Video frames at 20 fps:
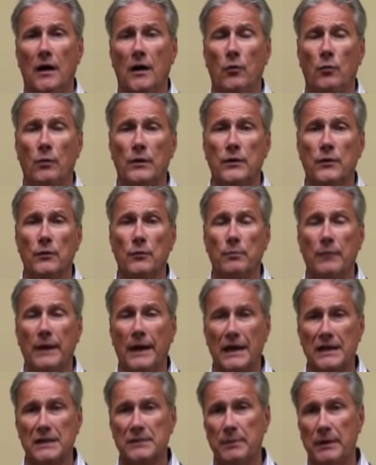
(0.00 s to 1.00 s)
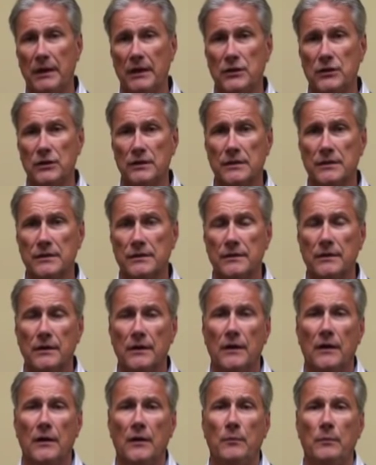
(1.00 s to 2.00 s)
with your past patients,
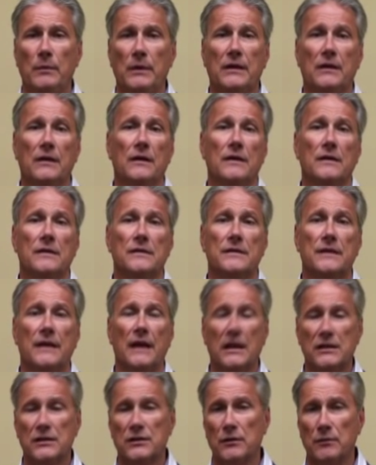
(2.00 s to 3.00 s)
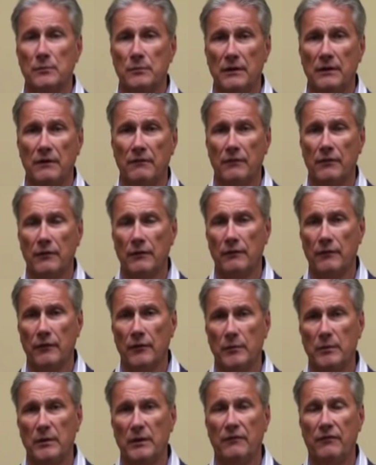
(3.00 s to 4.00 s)
because that's going to be a very,
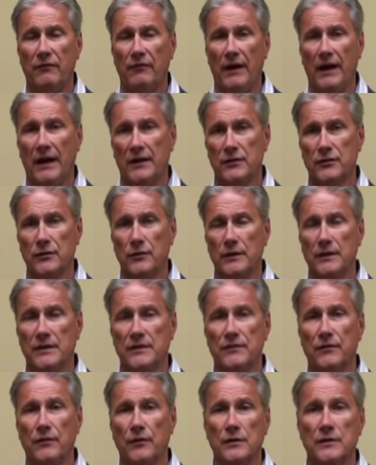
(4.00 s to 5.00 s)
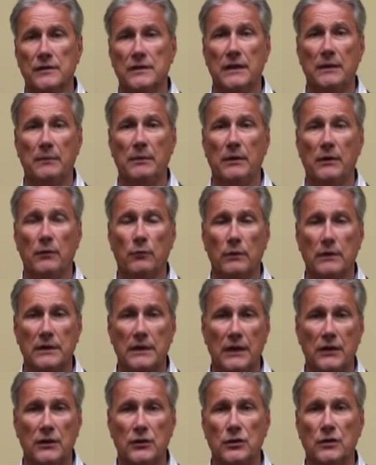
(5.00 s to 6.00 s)
very big factor as far as keeping the
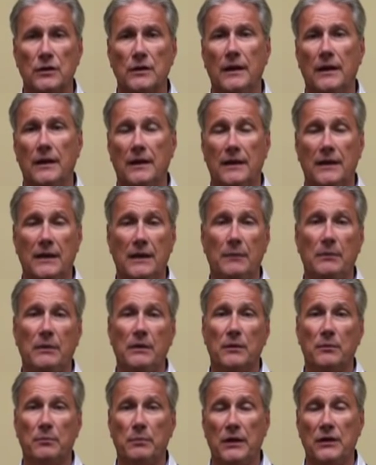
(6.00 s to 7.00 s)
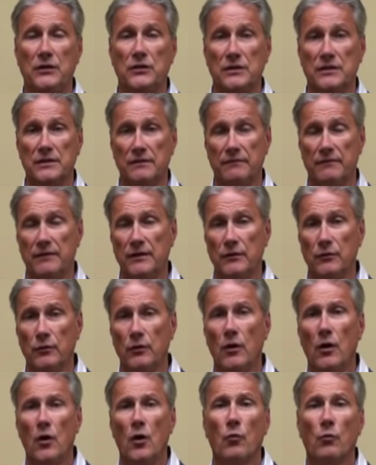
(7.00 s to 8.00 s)
retention and keeping the patients in view.
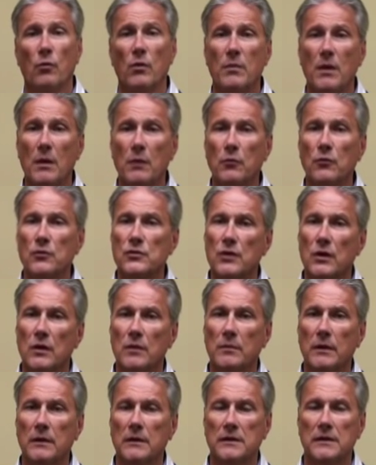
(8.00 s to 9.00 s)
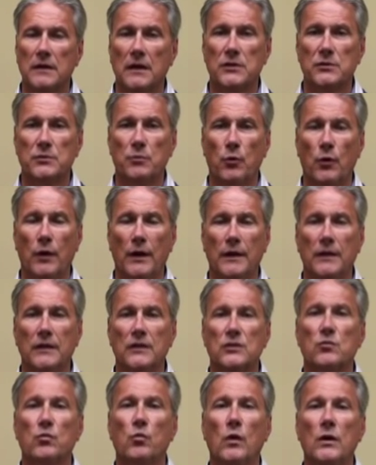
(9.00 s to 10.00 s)
Remember, it's all about the touch point.
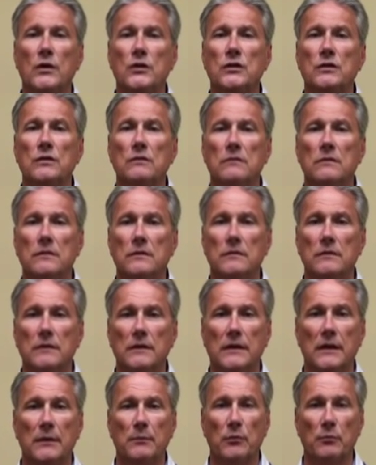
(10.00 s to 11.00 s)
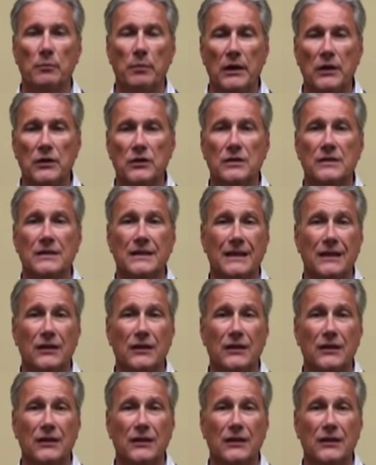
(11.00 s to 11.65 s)
It's what you do to keep your patients